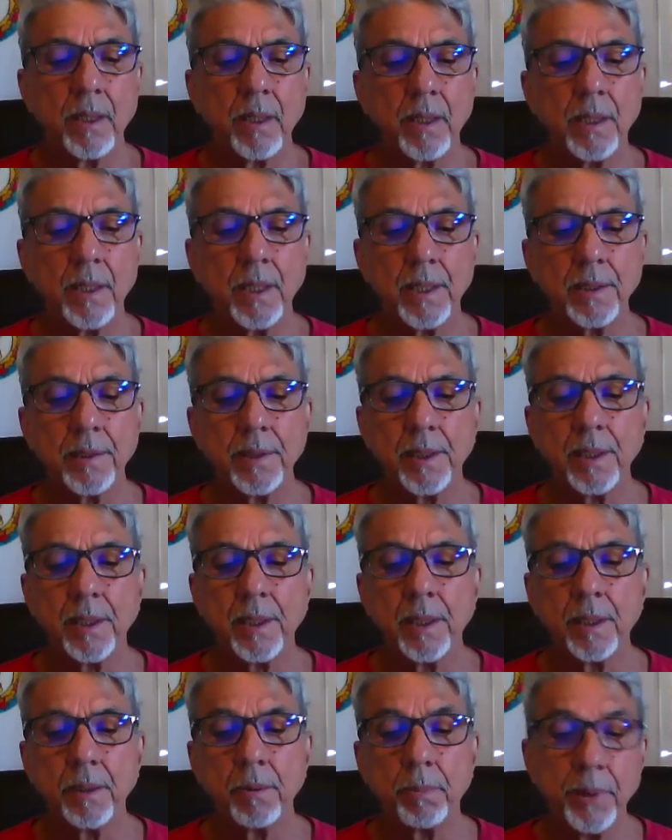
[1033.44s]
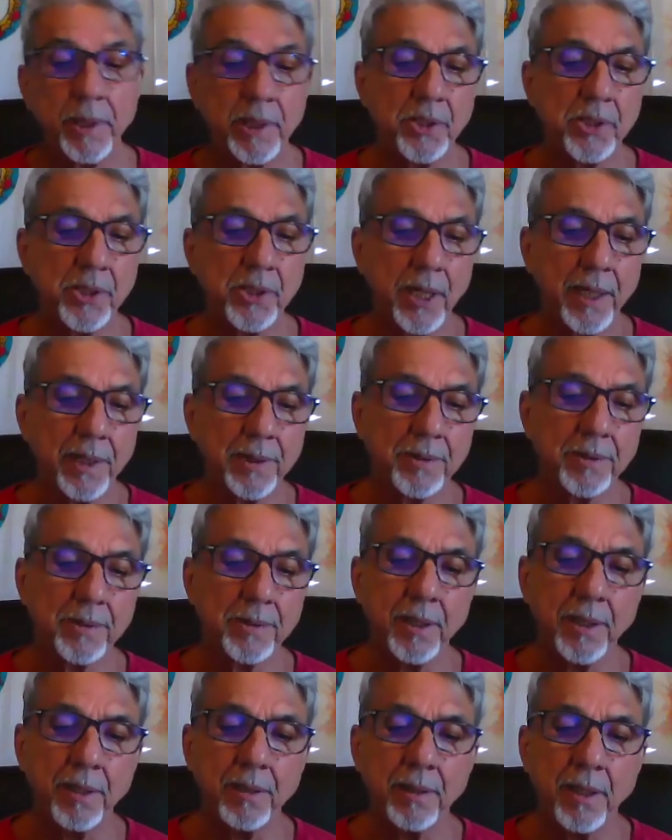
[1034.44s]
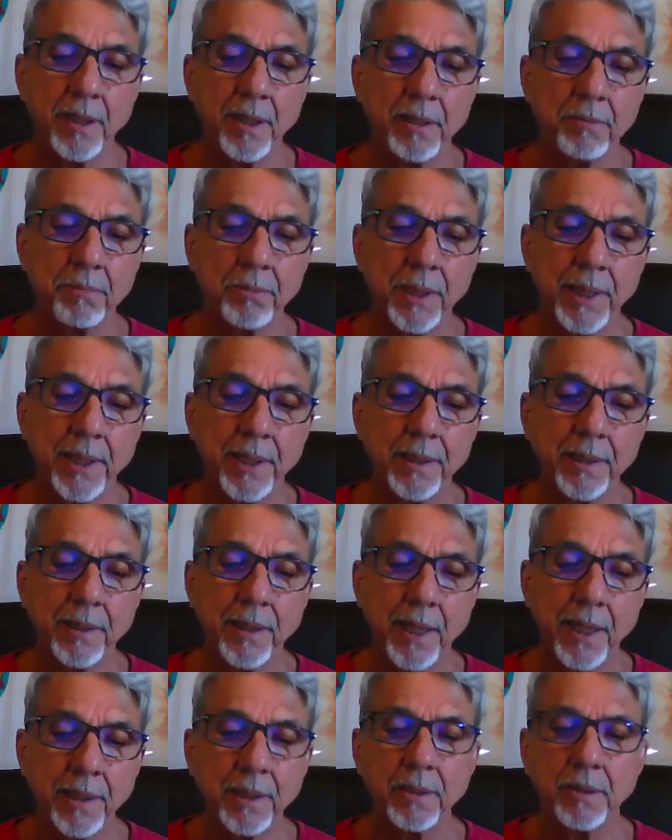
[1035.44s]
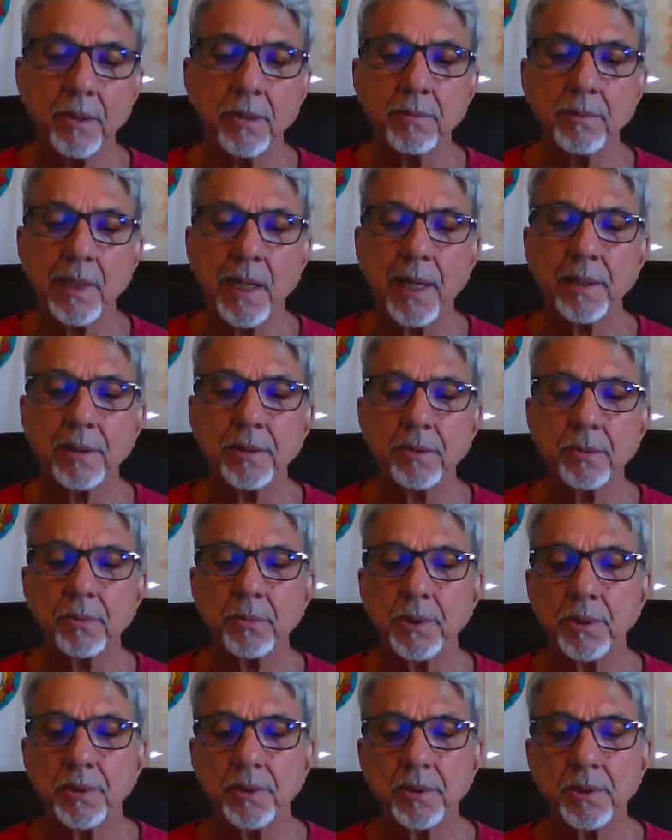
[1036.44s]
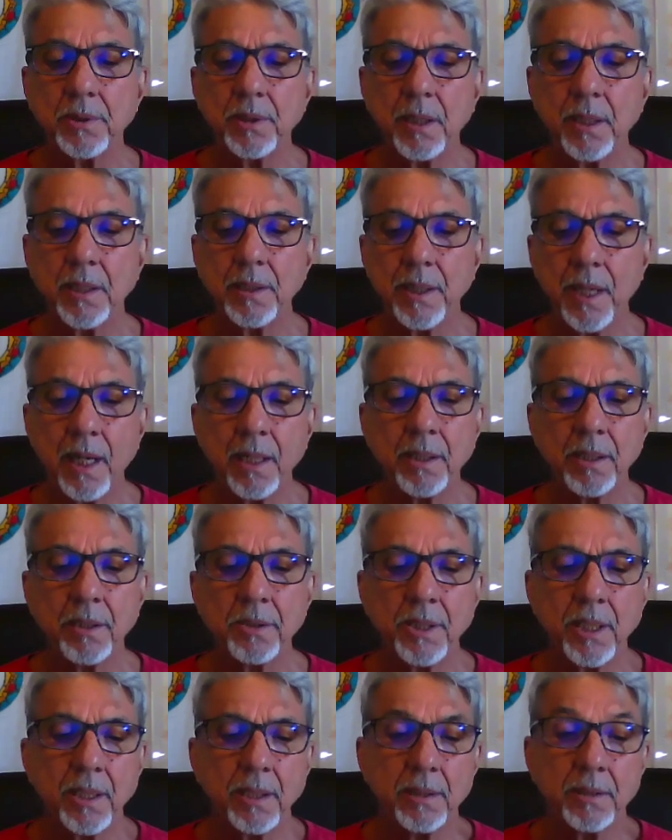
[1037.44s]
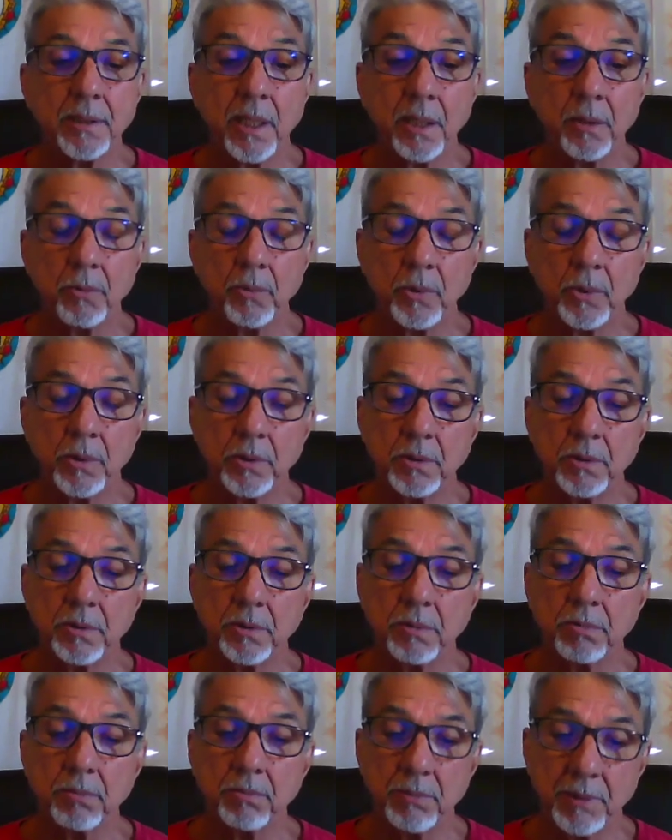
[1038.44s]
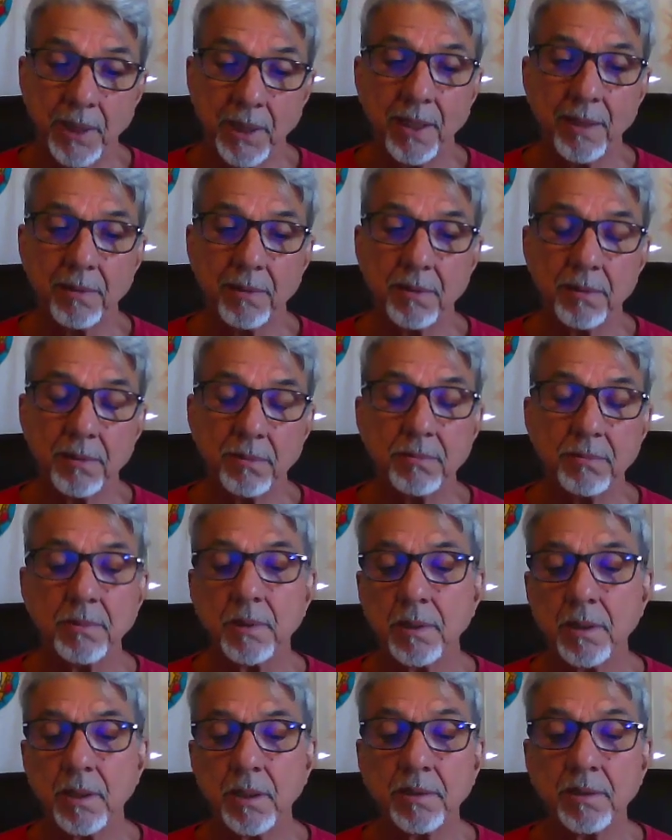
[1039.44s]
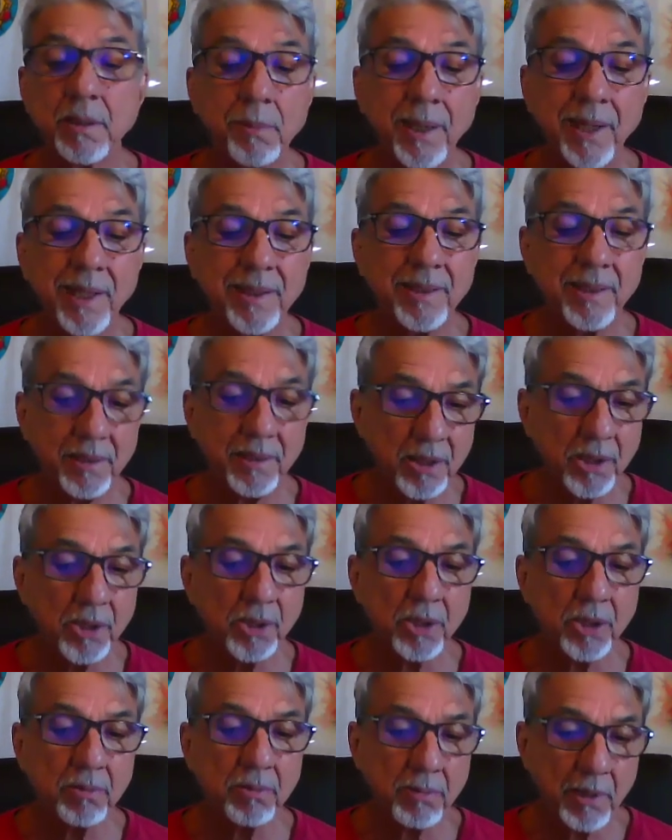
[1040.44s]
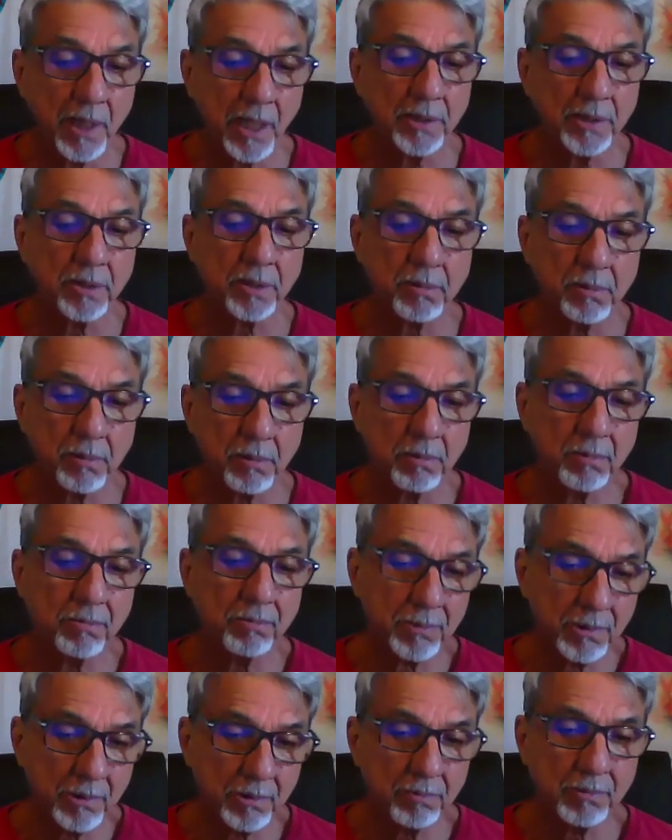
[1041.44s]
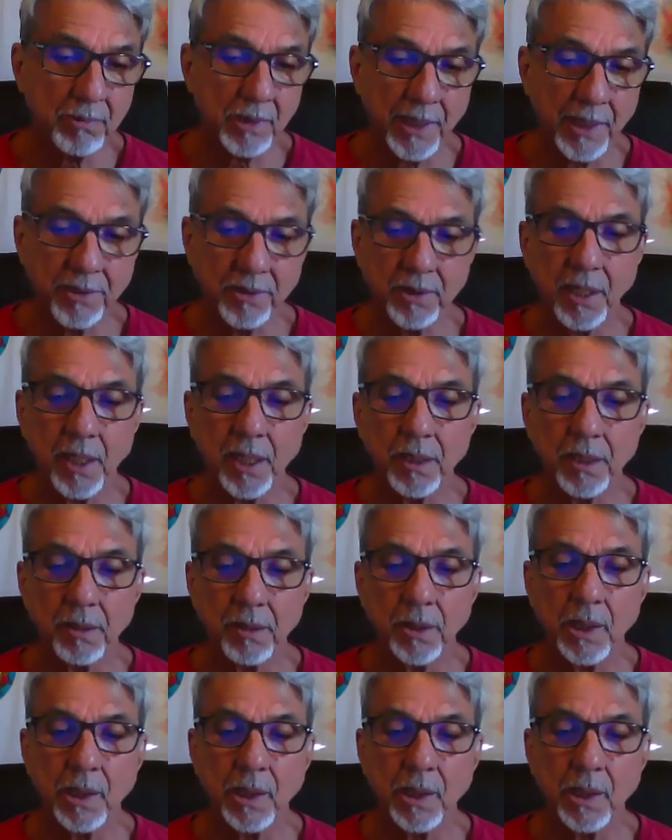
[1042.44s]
the Upanishads. And then by getting contact with Yakasha, they would get assimilate the teaching, let's say,